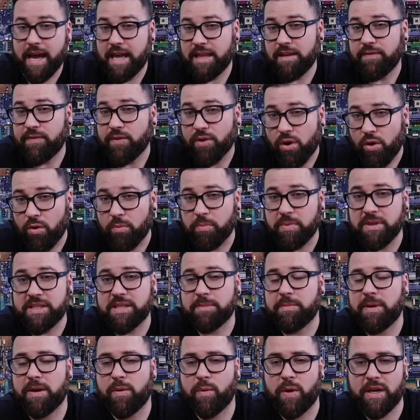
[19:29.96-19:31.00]
And if you go on
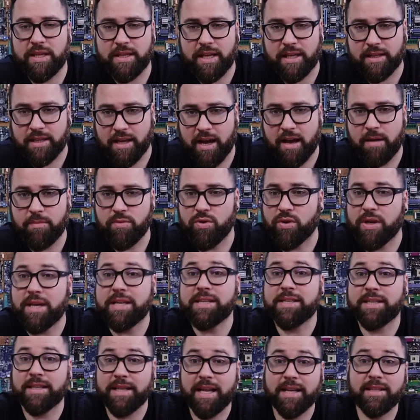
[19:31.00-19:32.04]
pcbway.com, you
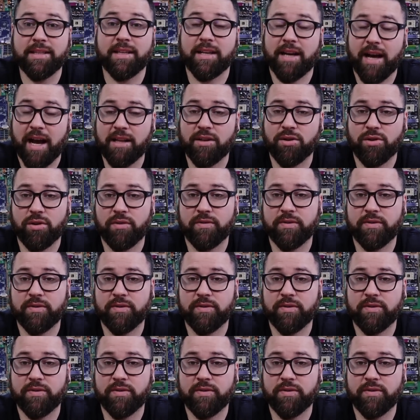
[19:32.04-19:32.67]
can select the color